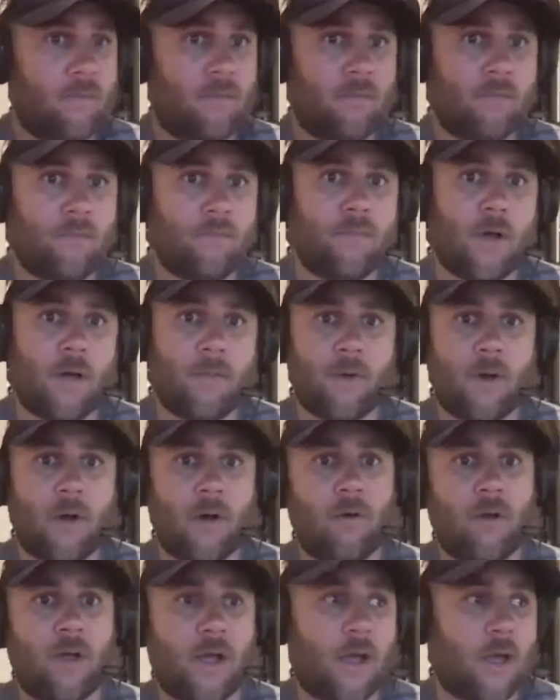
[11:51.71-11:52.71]

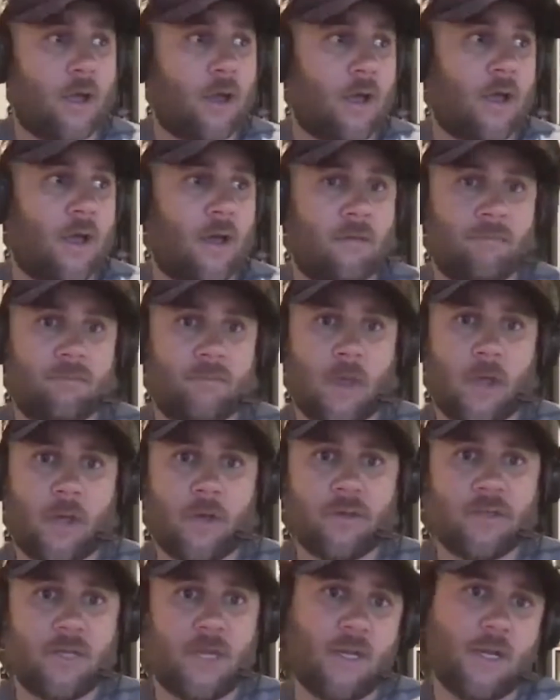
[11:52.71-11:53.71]
bipolar,
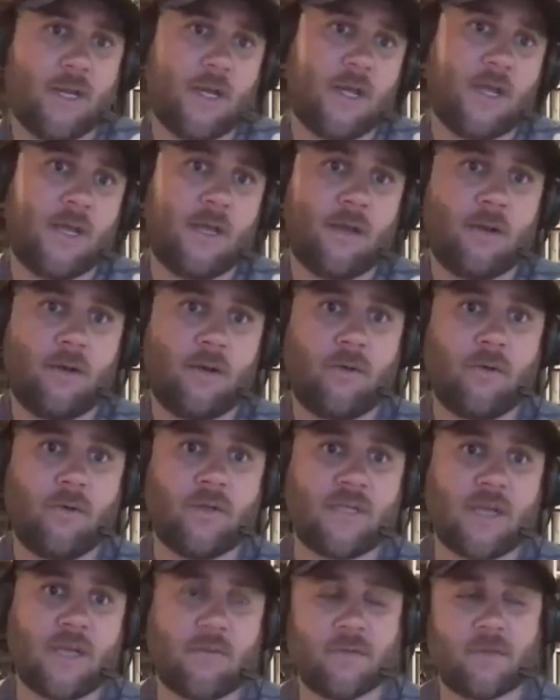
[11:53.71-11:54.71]
OCD, and all
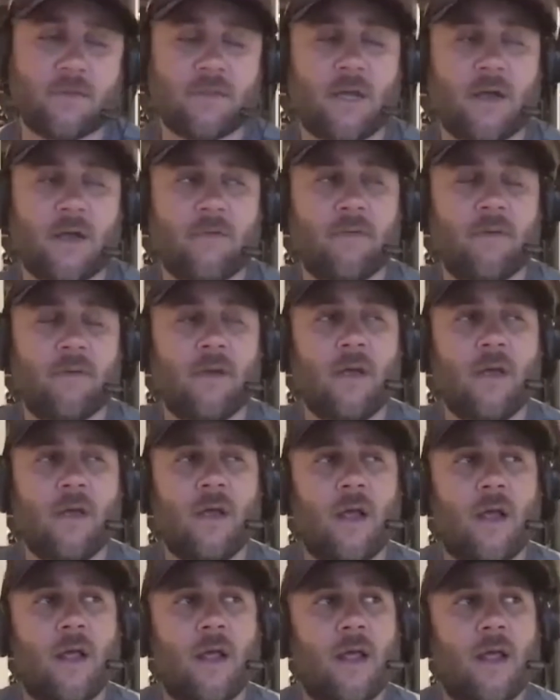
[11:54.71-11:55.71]
this other stuff.
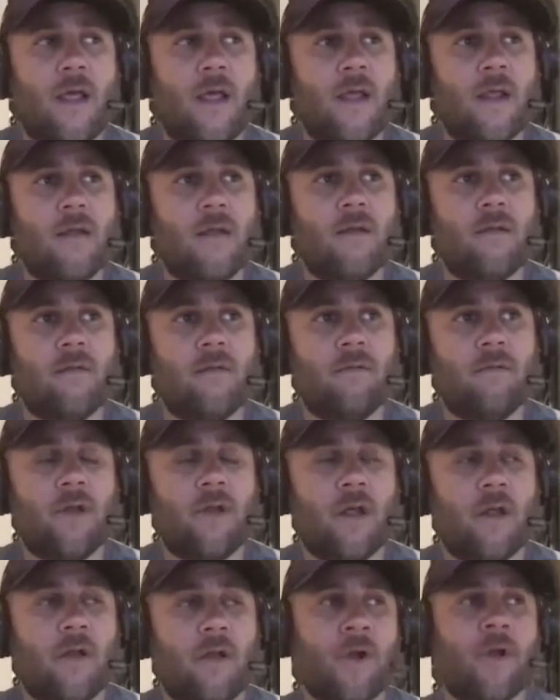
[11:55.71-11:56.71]
And,
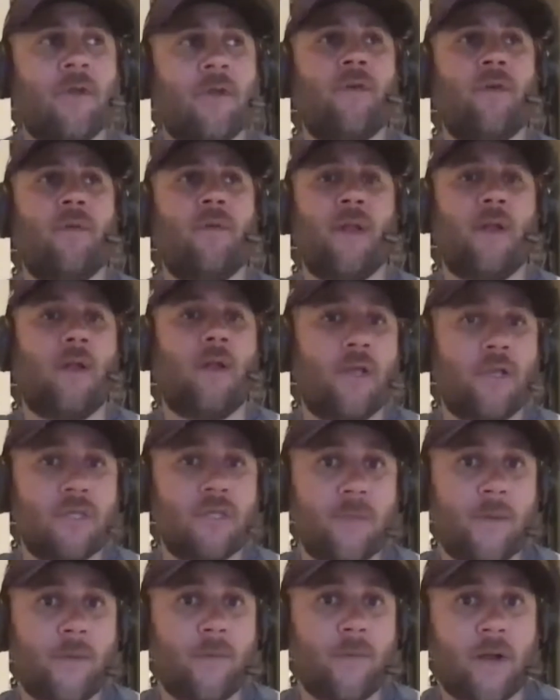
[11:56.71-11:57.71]
a lot of them, and I used
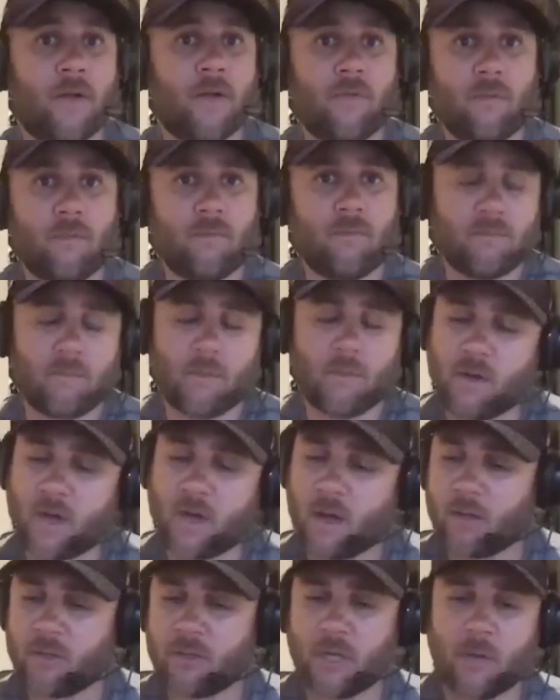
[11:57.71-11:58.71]
to be one of them, no,
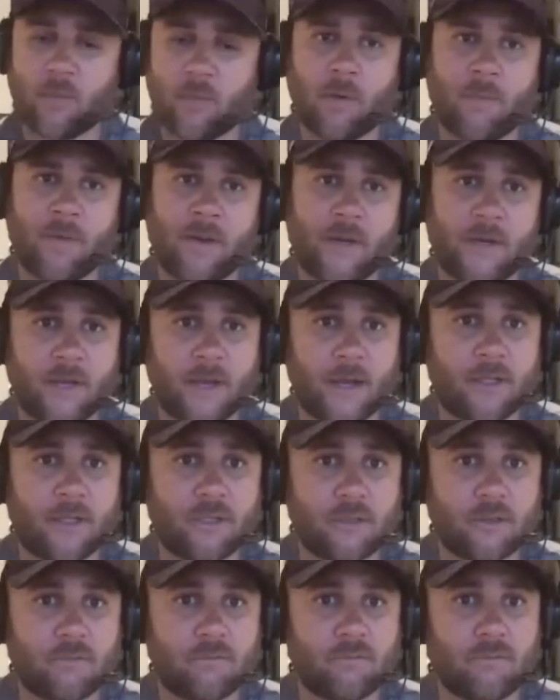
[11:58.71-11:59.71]
don't want
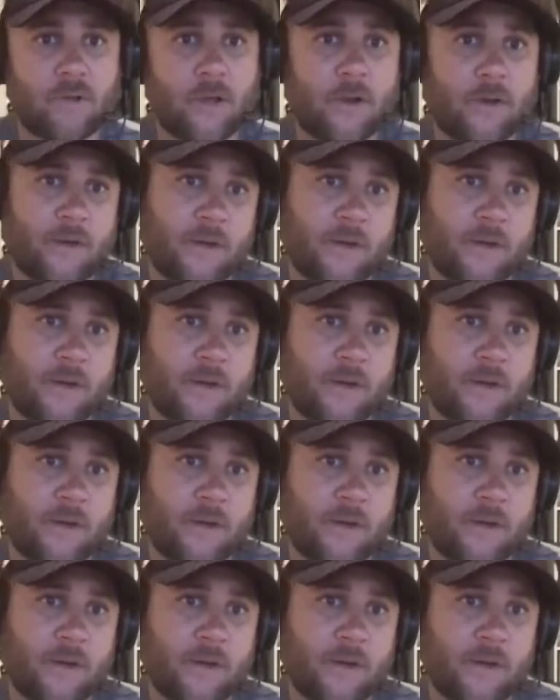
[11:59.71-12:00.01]
medication, don't need